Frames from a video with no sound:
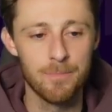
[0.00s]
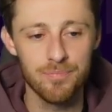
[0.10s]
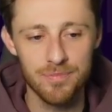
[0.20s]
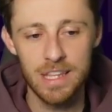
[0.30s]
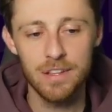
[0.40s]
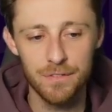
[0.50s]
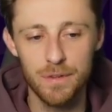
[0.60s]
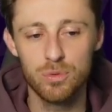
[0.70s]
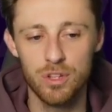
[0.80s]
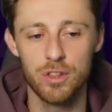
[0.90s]
this
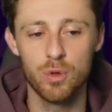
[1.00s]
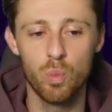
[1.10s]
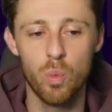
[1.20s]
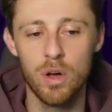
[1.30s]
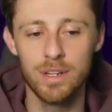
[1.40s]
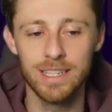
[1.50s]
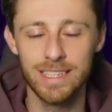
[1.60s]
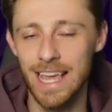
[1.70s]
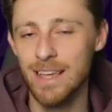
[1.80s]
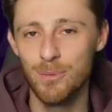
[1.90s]
feels like the one
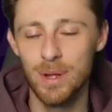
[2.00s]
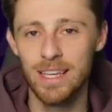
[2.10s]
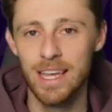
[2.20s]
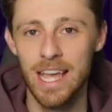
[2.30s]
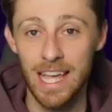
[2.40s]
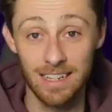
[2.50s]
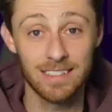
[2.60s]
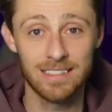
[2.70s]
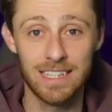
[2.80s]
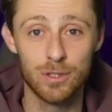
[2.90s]
game week in a
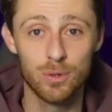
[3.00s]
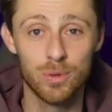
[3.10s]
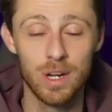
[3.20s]
single